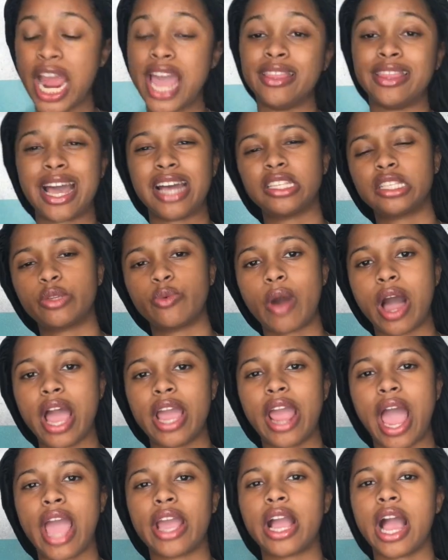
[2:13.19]
and that's
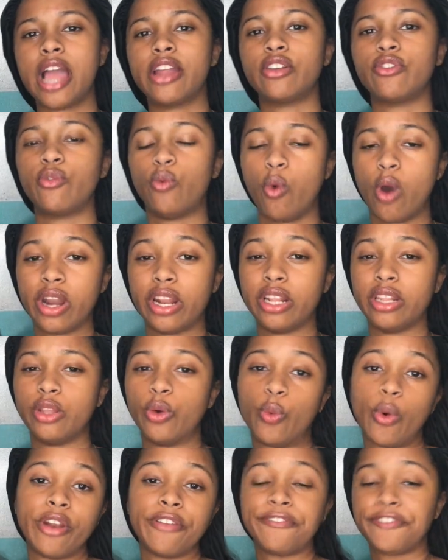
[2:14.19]
why I kind of wanted the
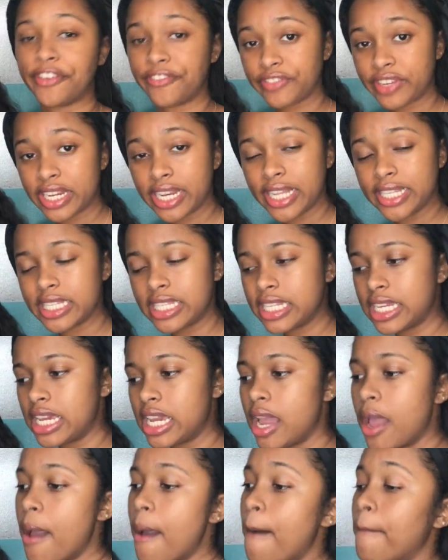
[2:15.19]
150 density,